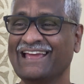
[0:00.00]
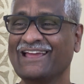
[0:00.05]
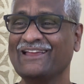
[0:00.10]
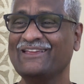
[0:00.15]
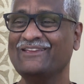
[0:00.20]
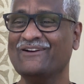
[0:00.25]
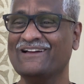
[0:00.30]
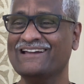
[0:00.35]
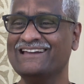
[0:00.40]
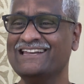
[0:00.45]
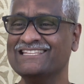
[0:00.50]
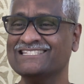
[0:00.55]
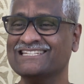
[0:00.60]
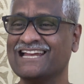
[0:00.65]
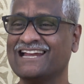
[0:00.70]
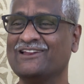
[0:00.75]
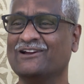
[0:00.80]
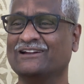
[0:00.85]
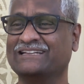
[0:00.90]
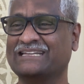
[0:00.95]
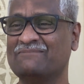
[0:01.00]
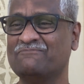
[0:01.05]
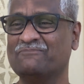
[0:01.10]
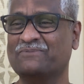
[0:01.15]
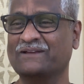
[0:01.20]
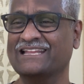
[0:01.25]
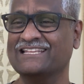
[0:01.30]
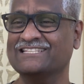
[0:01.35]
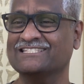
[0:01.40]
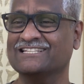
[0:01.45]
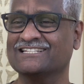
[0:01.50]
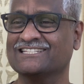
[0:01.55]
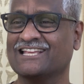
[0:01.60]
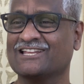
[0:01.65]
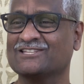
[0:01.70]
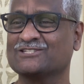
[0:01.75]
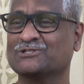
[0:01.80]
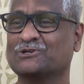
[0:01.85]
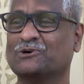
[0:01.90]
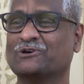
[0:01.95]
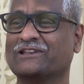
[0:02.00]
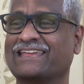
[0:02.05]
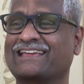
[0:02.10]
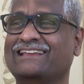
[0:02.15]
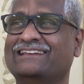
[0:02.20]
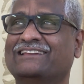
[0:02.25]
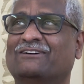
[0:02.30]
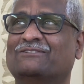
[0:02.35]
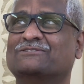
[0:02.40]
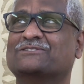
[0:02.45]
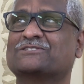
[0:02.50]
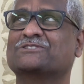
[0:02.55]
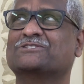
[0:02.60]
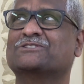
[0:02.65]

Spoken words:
You understand, your temperatures are soaring down.